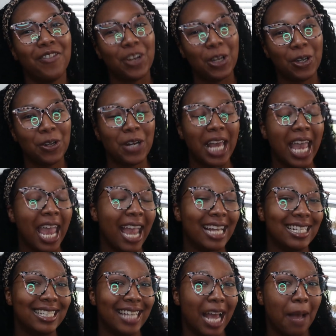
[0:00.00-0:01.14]
food,
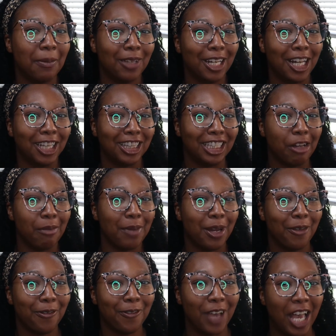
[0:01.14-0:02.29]
and dabble in a little
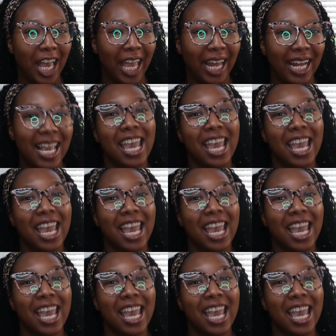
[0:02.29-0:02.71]
bit of fun.